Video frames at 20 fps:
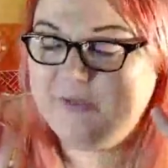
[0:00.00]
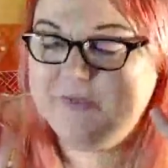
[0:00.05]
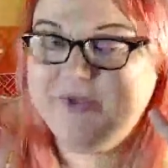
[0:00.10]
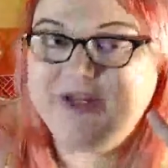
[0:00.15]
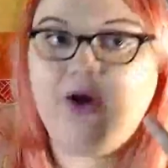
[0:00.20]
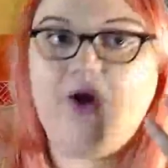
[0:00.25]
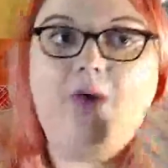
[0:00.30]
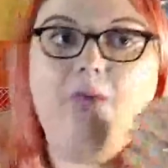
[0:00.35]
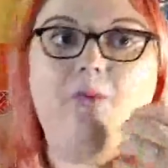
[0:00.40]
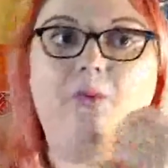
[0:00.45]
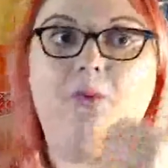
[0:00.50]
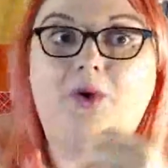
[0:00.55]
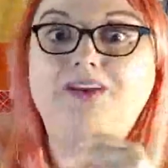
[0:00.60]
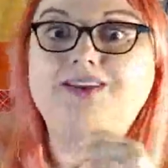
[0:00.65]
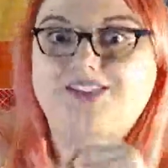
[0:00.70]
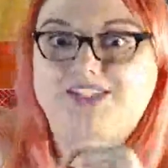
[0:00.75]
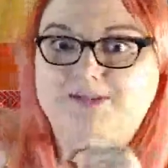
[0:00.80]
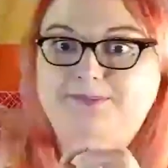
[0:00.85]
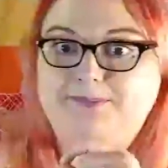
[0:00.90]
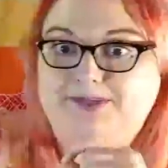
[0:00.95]
We all want
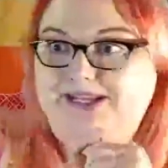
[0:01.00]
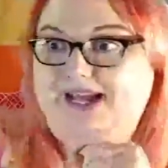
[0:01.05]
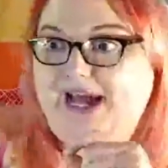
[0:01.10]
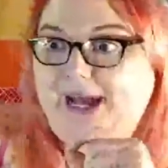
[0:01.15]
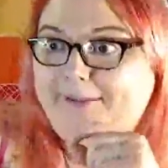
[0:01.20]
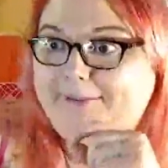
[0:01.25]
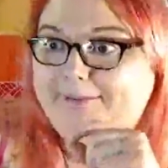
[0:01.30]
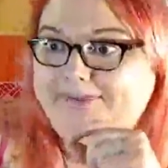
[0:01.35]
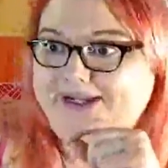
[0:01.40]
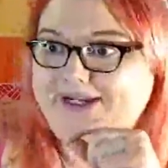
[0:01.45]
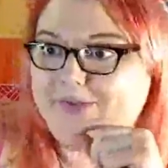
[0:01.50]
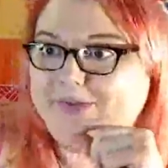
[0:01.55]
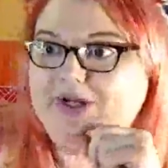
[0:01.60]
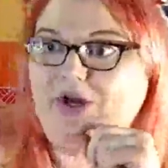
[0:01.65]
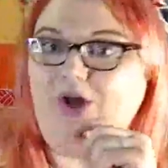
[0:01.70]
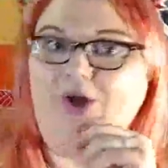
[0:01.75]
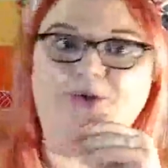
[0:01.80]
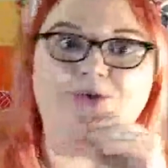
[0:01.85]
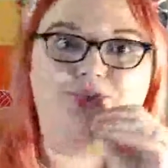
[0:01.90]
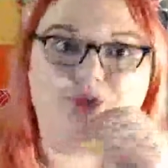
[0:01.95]
to be happy. We
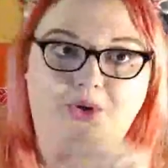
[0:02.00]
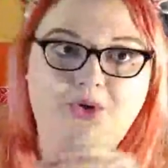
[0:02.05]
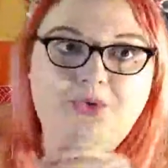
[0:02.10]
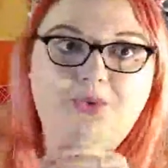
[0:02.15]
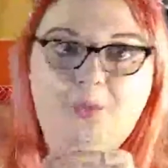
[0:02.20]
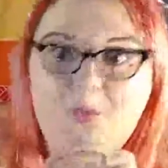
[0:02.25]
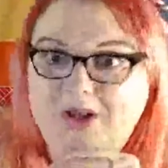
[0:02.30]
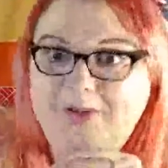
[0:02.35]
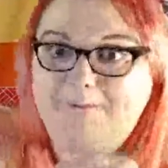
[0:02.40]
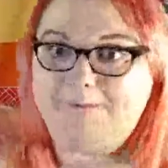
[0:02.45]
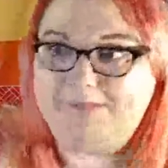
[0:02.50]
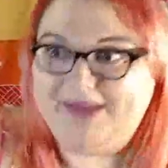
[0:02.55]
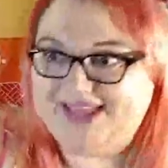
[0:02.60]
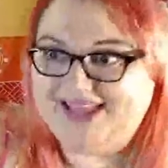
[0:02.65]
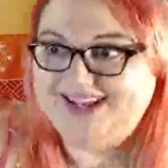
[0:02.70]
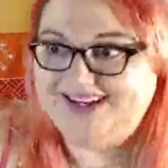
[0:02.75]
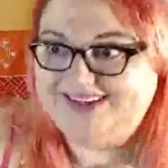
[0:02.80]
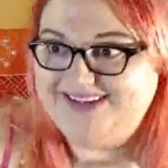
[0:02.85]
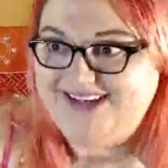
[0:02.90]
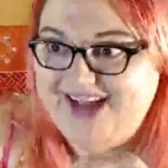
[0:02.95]
all don't want pain.